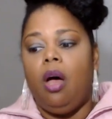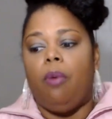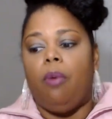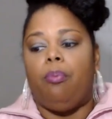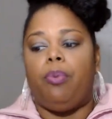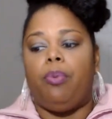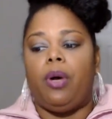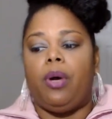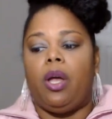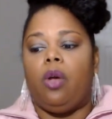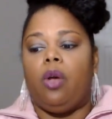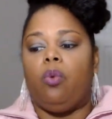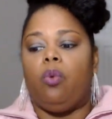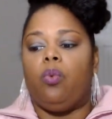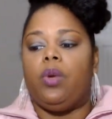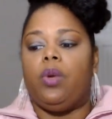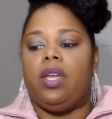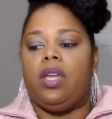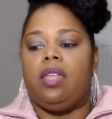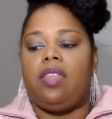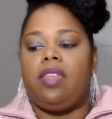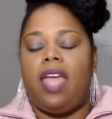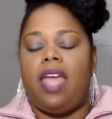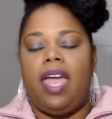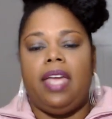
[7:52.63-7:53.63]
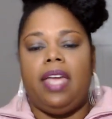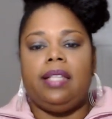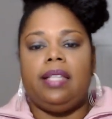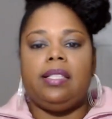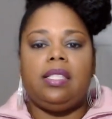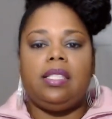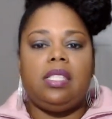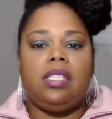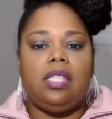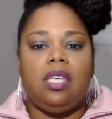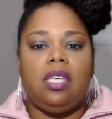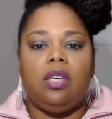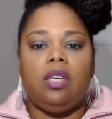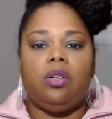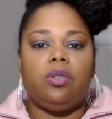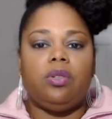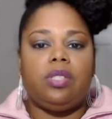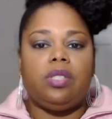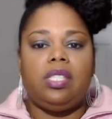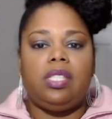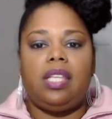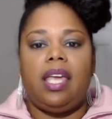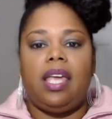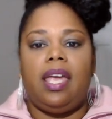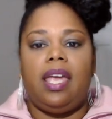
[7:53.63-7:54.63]
But with Aiden's skill
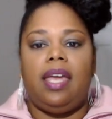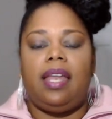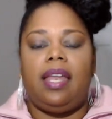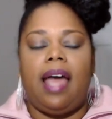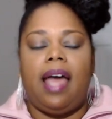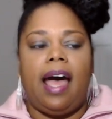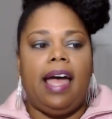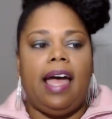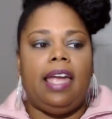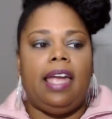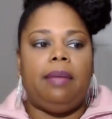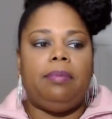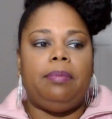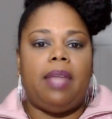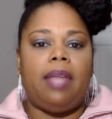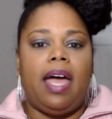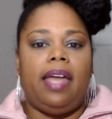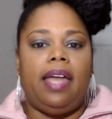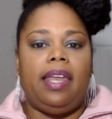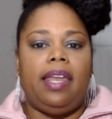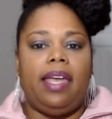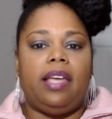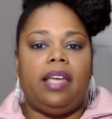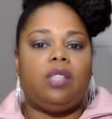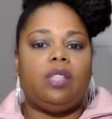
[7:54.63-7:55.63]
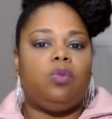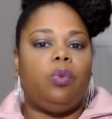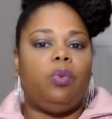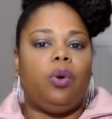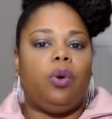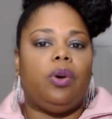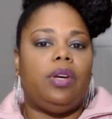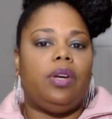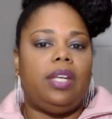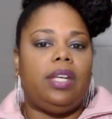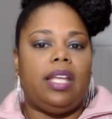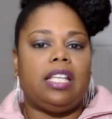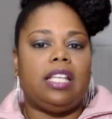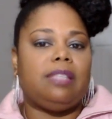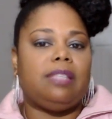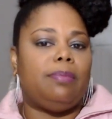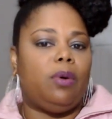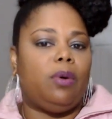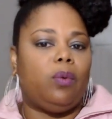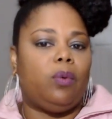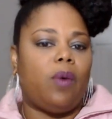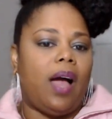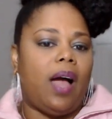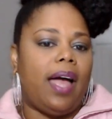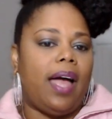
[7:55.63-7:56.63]
set, I am not as worried as
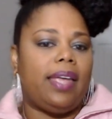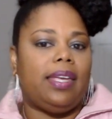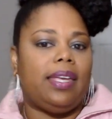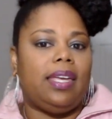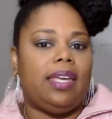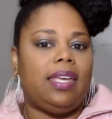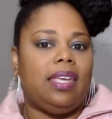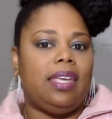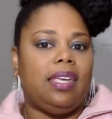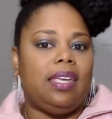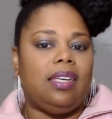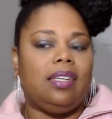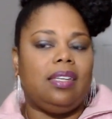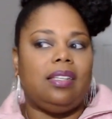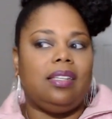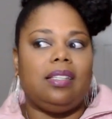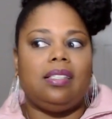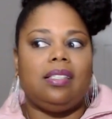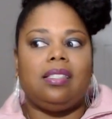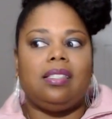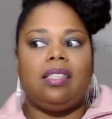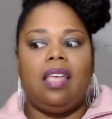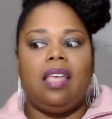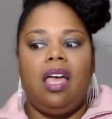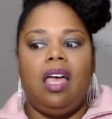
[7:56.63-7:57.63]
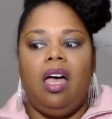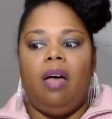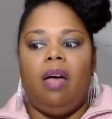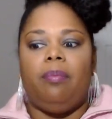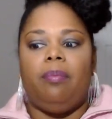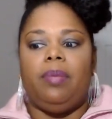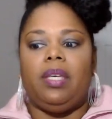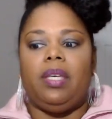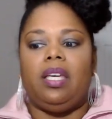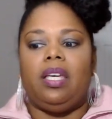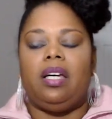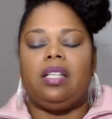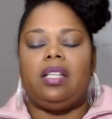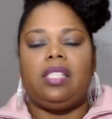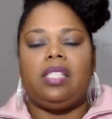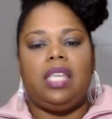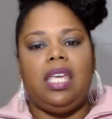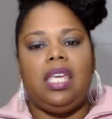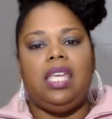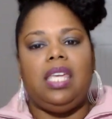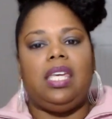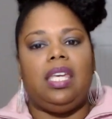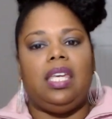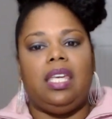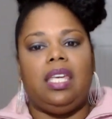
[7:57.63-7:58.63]
Mariah is, because
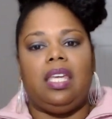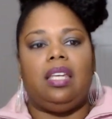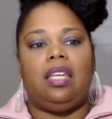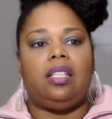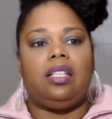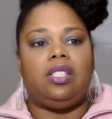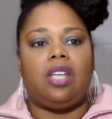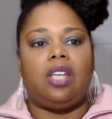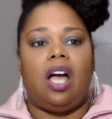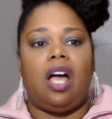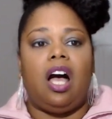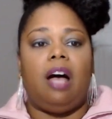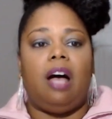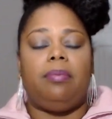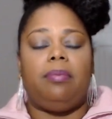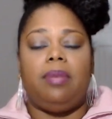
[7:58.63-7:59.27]
he can get a job.